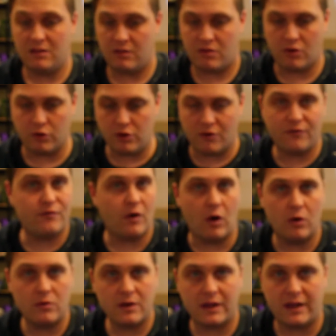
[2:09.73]
So your
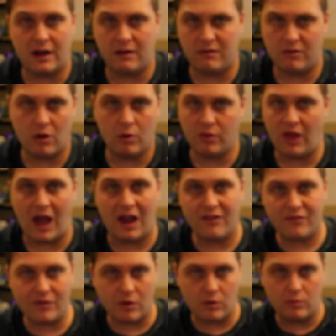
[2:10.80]
phone, and I know the
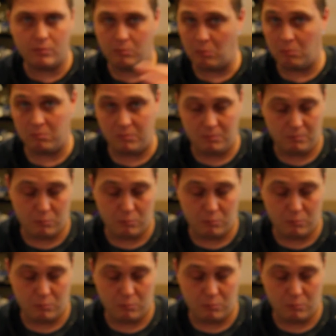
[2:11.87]
iPhone,